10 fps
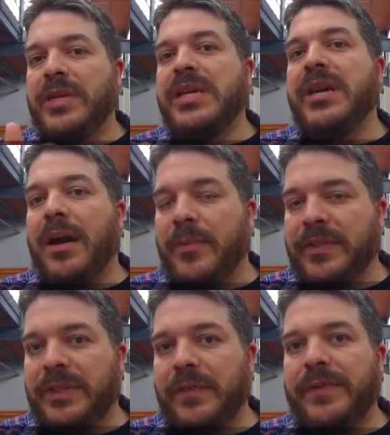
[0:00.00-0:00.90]

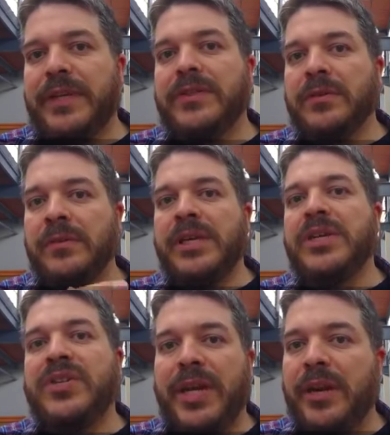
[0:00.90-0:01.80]
e-commerce interface or your
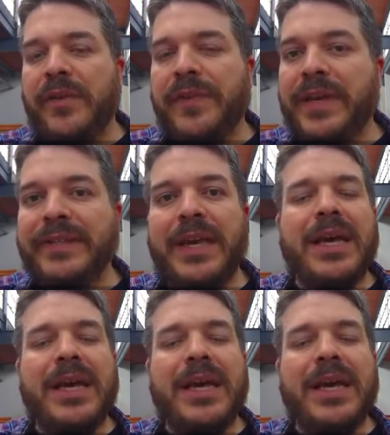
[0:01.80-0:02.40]
lead gen interface.